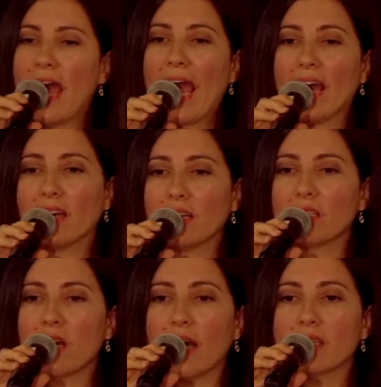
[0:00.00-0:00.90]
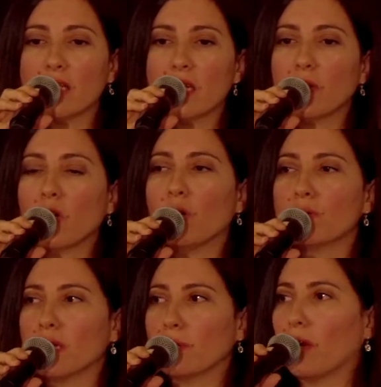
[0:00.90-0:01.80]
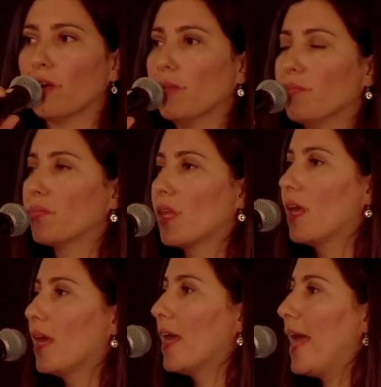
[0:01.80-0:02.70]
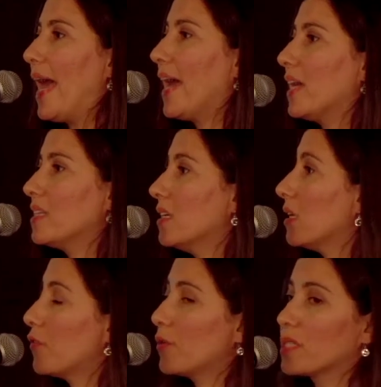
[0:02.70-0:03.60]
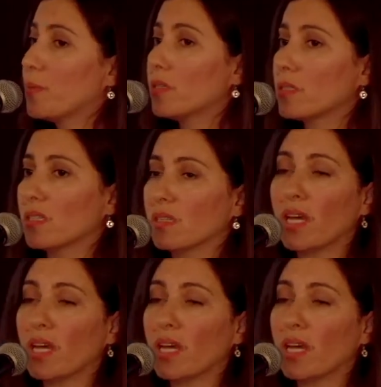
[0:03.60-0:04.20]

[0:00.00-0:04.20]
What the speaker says: And I sent him a cold email and he never responded.